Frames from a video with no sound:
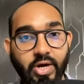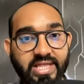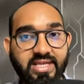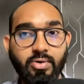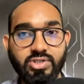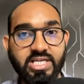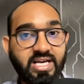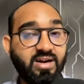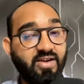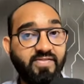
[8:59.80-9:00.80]
the
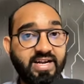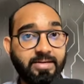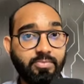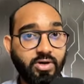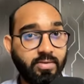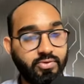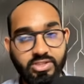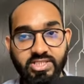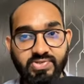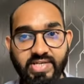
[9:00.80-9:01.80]
Hostinger affiliate program, which
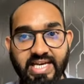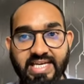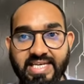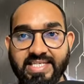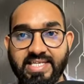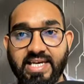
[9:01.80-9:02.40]
is really easy.